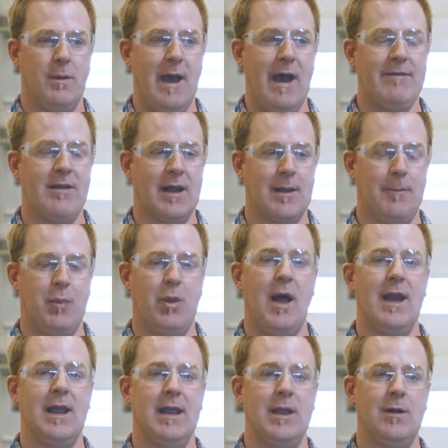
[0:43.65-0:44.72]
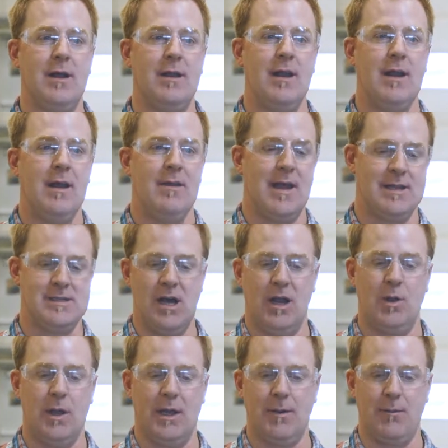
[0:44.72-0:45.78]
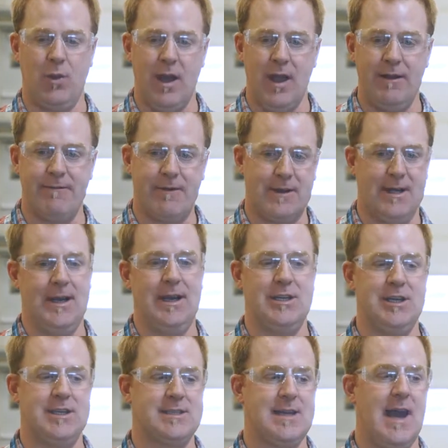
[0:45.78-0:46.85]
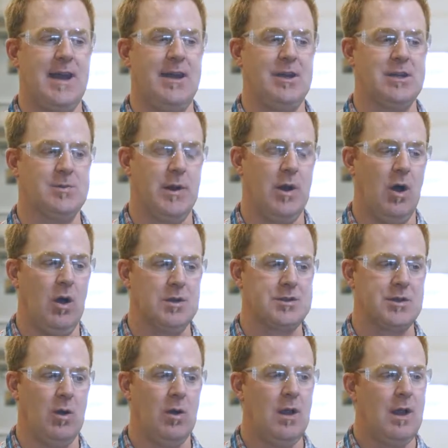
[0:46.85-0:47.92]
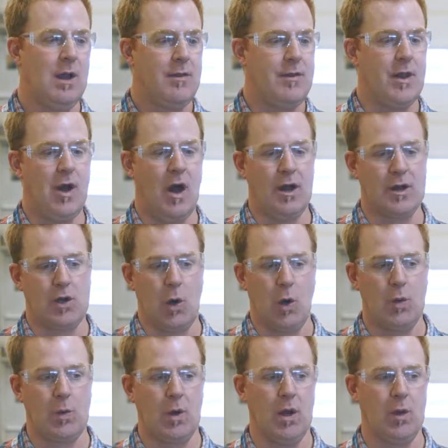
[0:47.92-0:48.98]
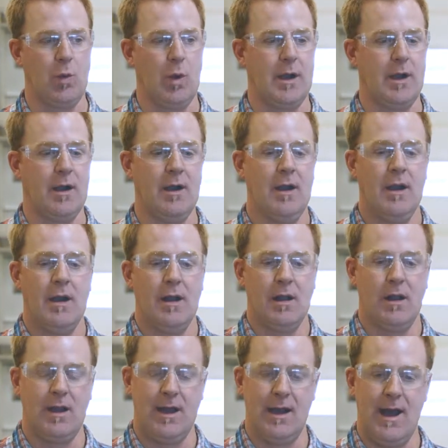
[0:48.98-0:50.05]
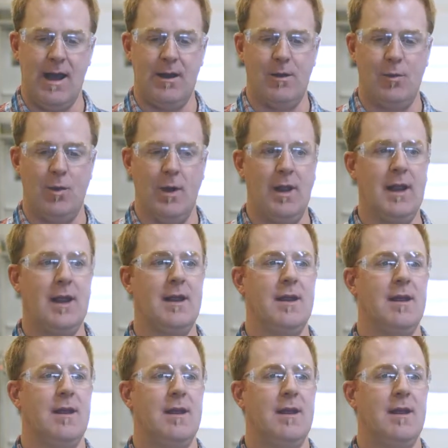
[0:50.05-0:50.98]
having a compliant unit that is not only compliant for TDG standards, but also the non-code world where you're looking at really